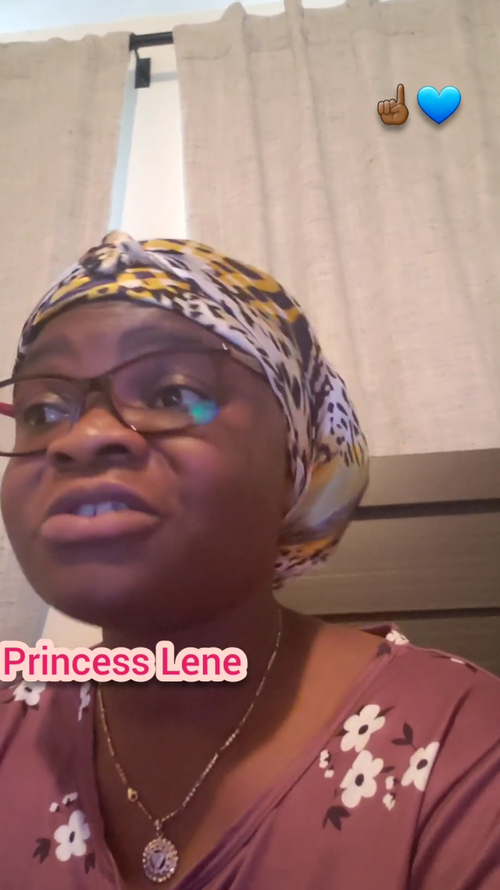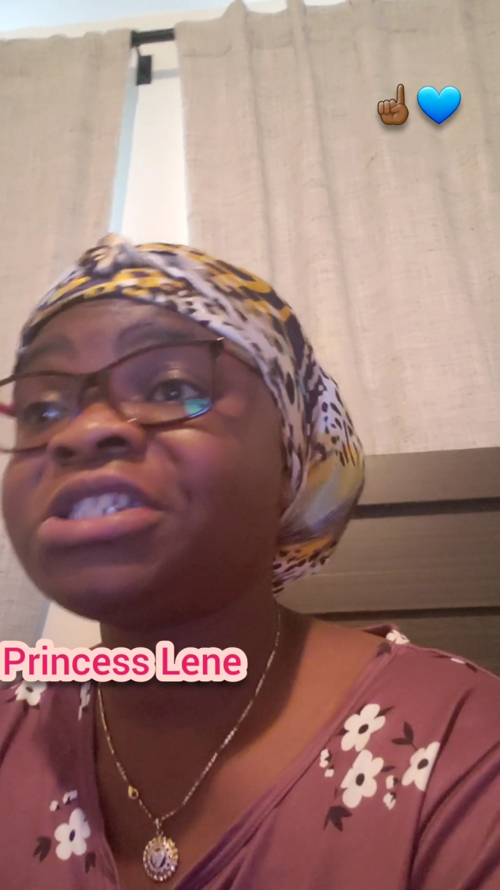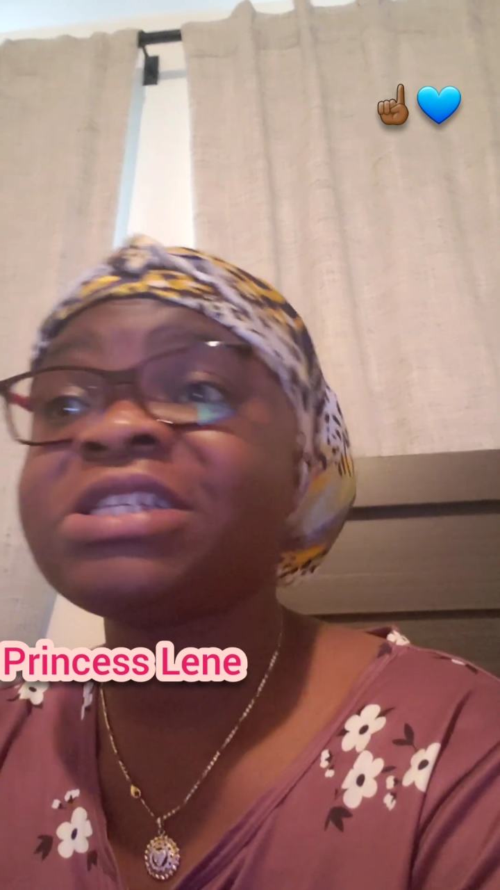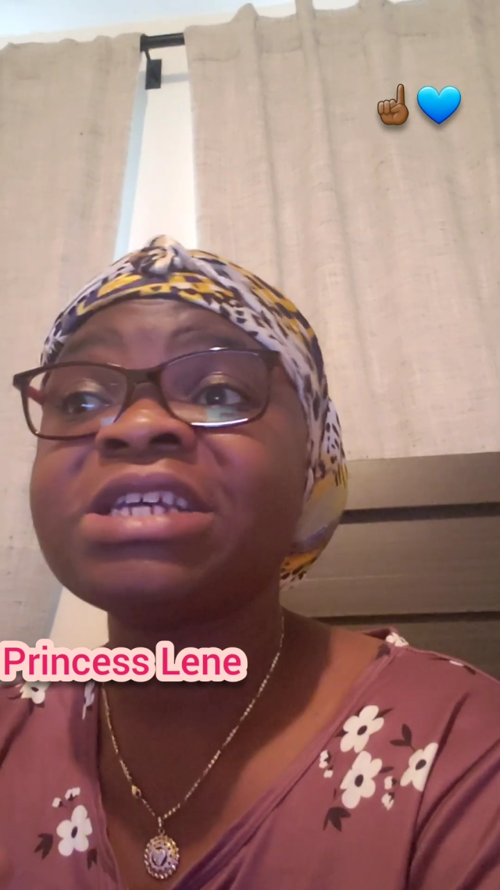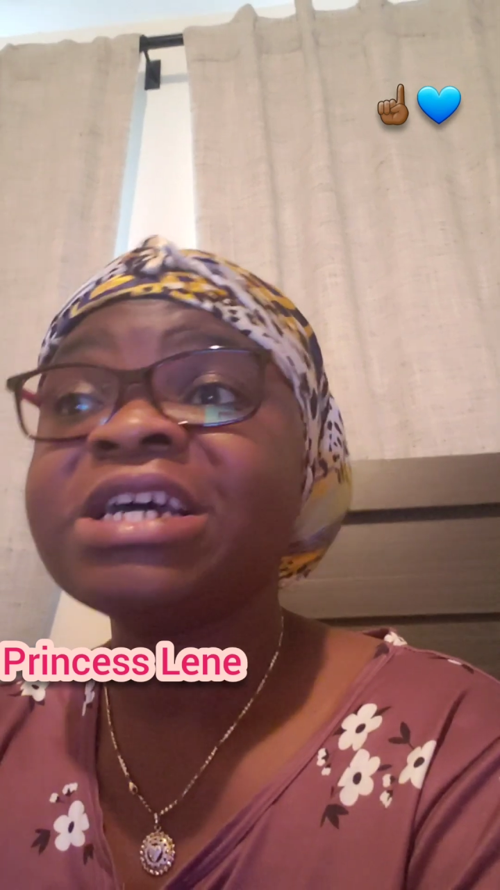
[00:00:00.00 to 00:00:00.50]
Oh,
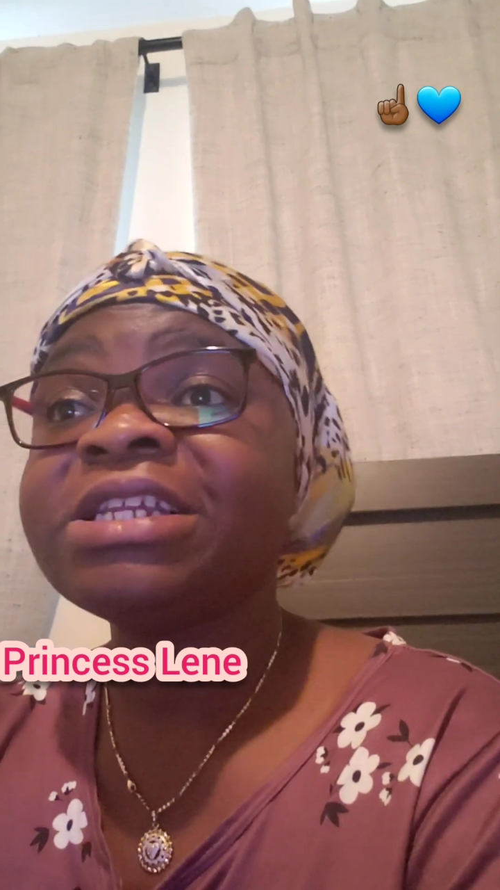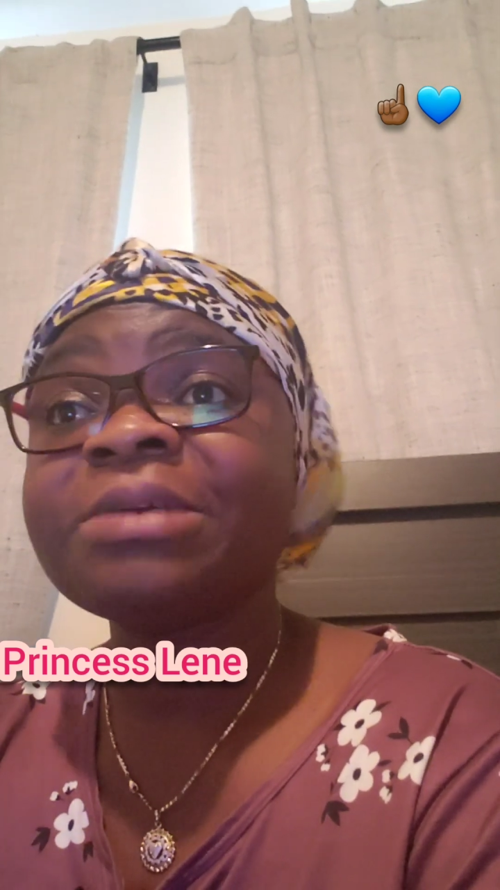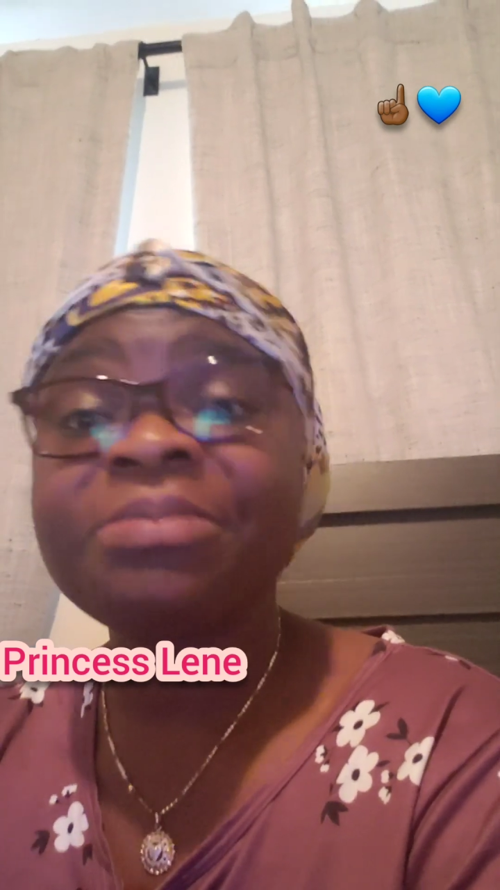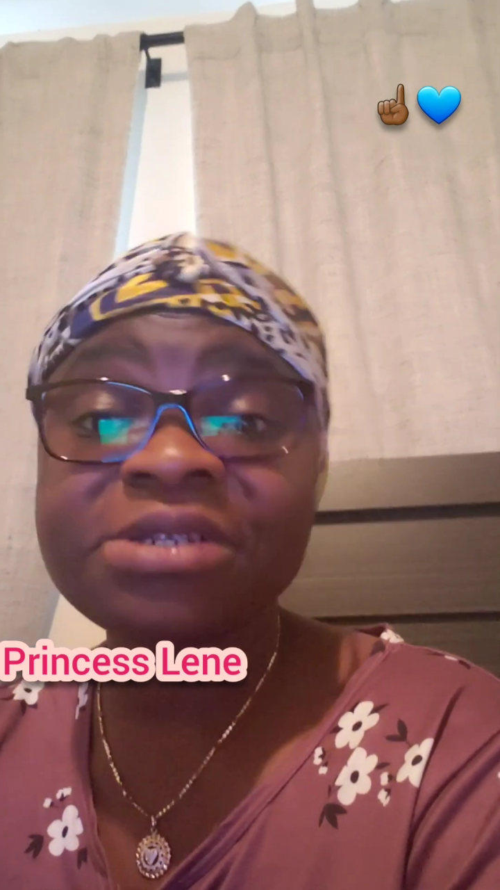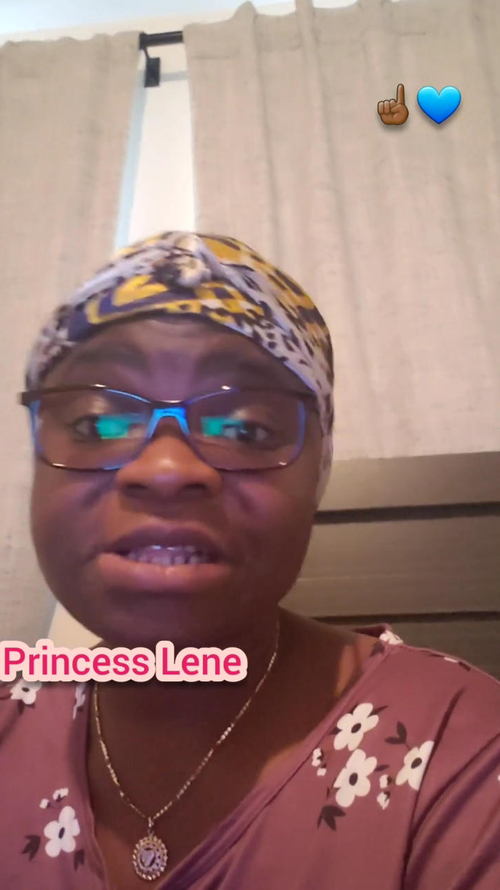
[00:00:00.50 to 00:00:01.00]
she
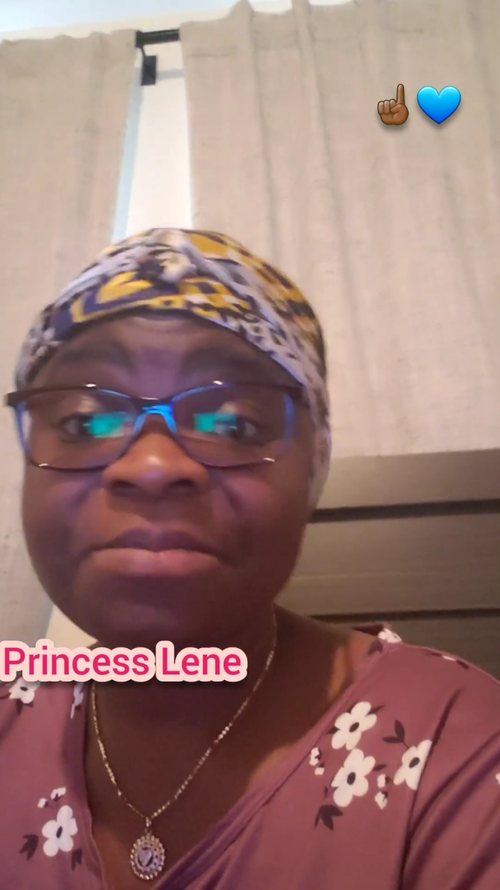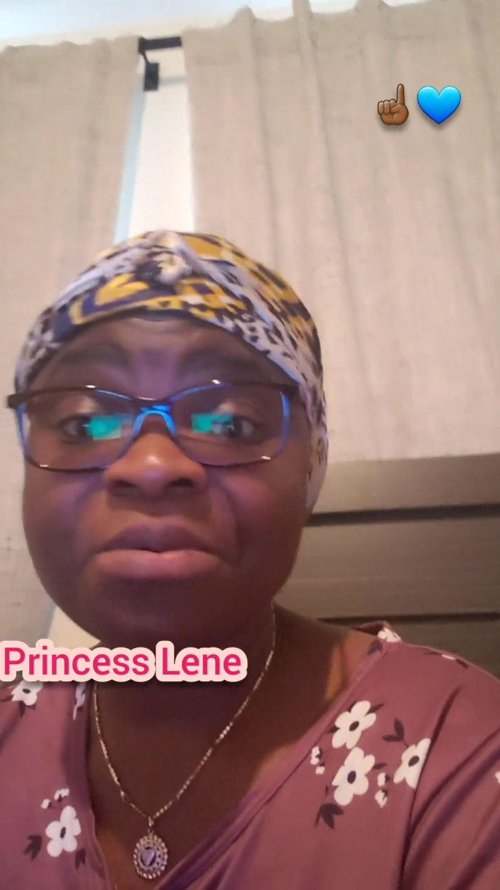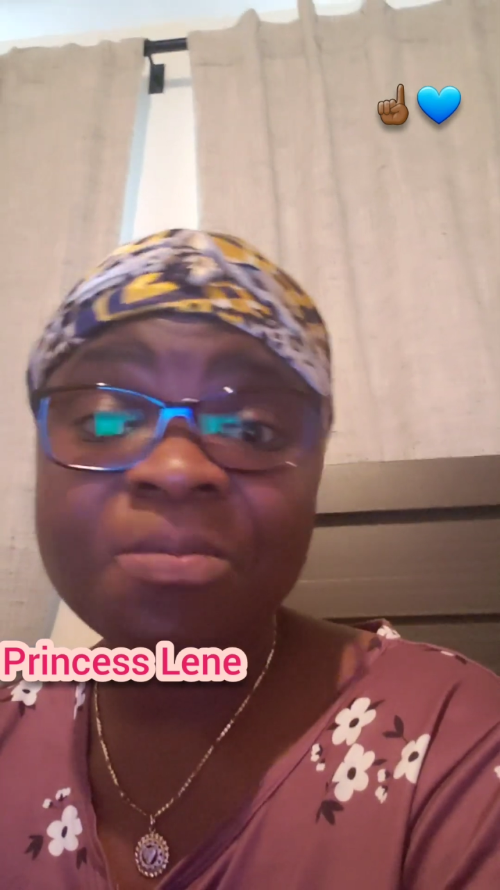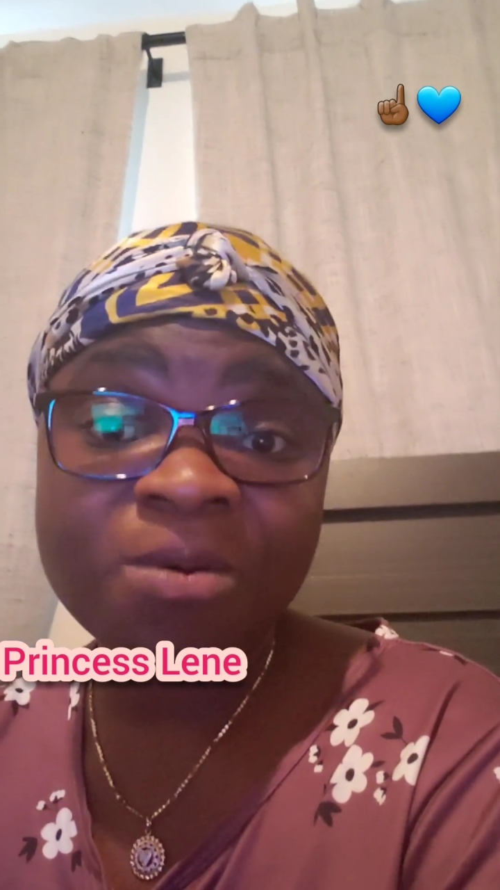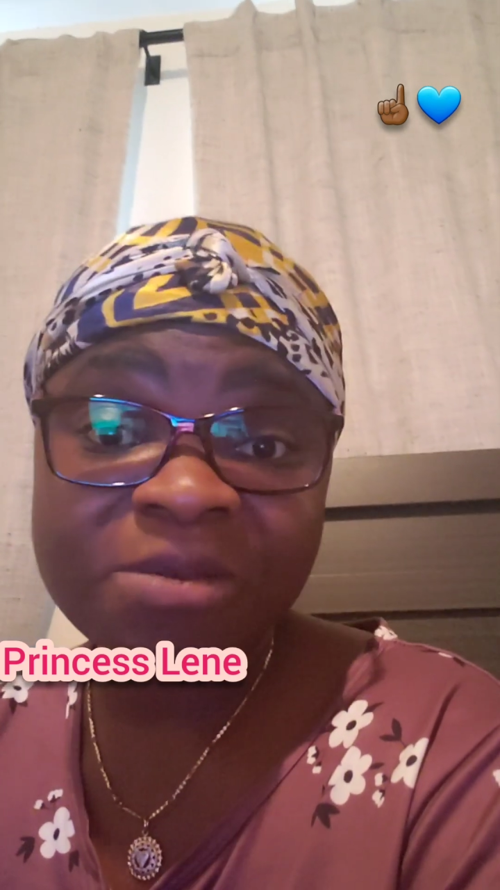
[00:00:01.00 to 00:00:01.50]
the the
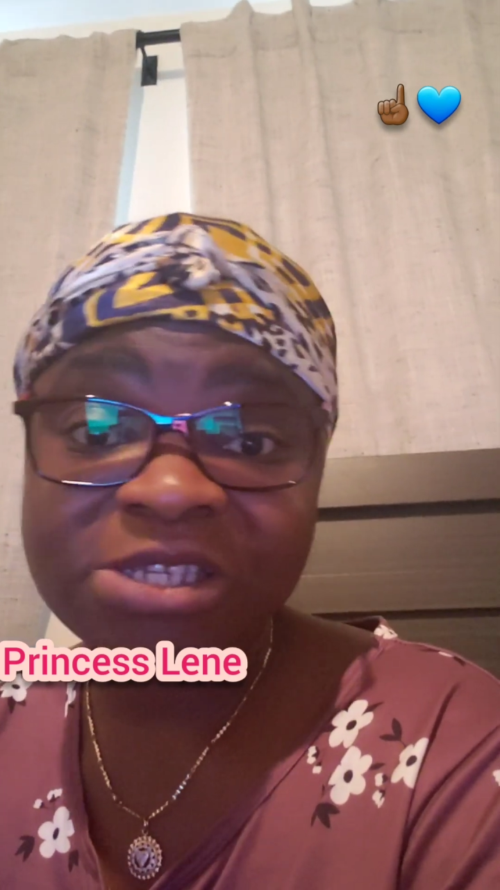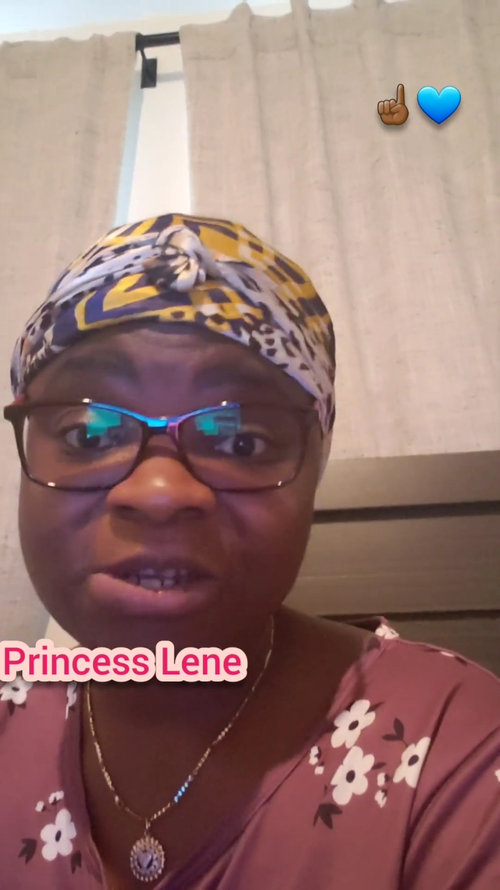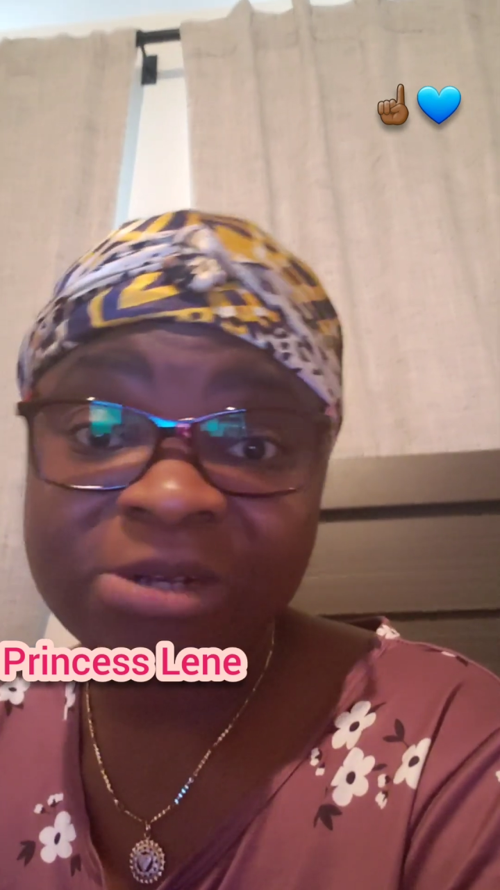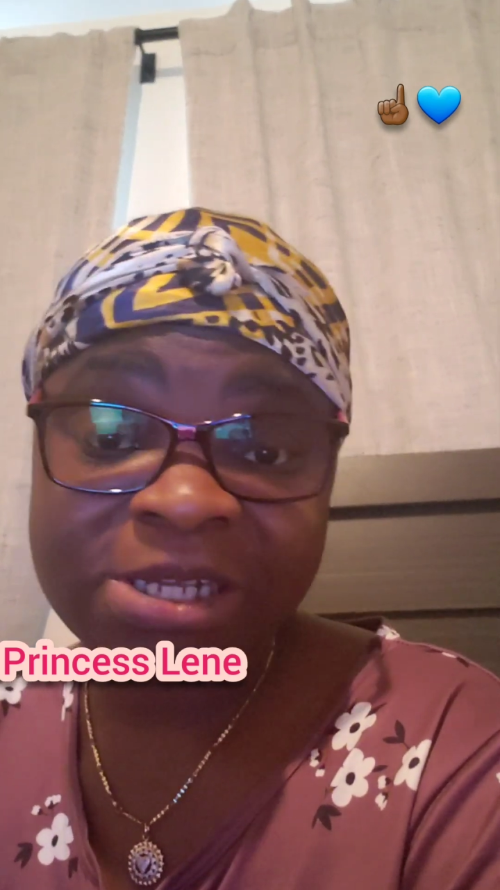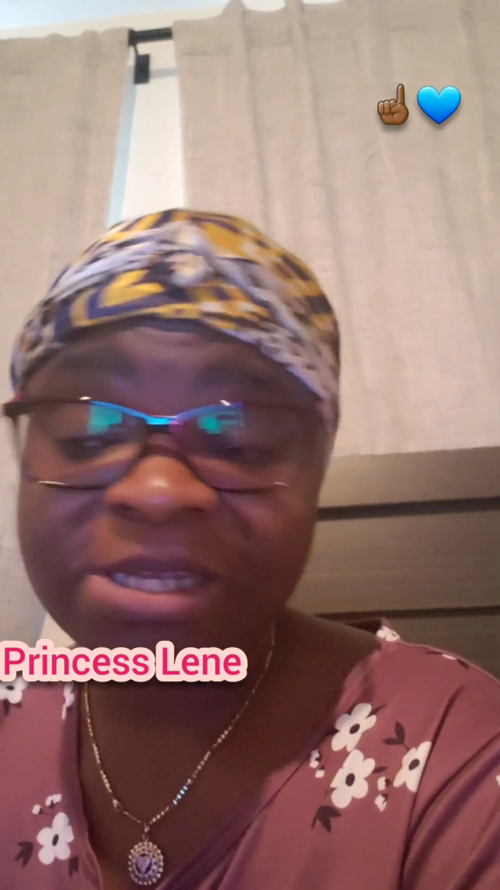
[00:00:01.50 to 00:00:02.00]
pum pum is
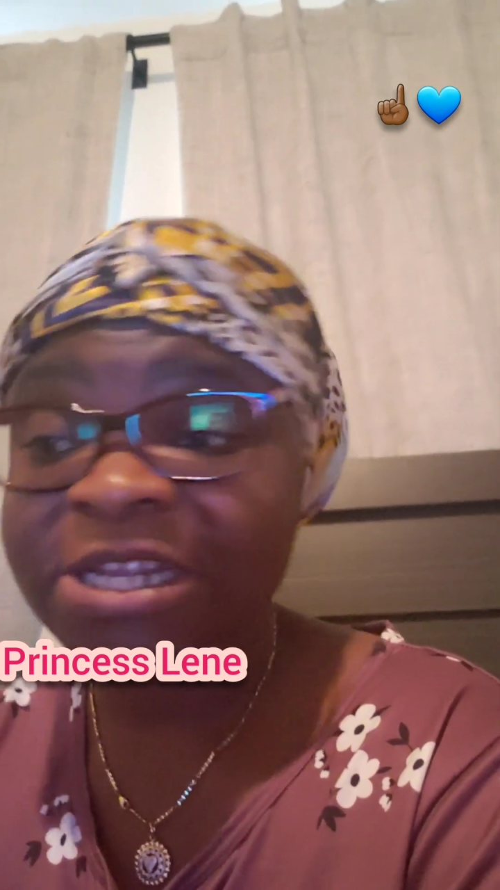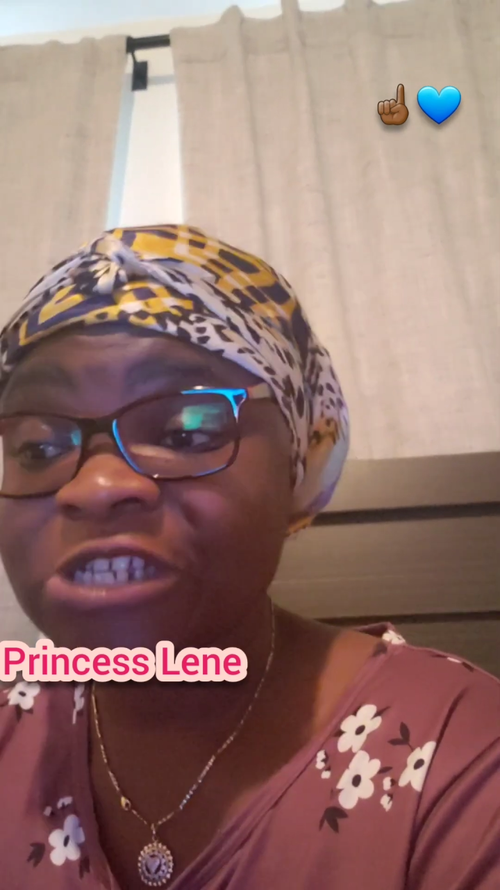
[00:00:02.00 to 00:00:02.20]
so good.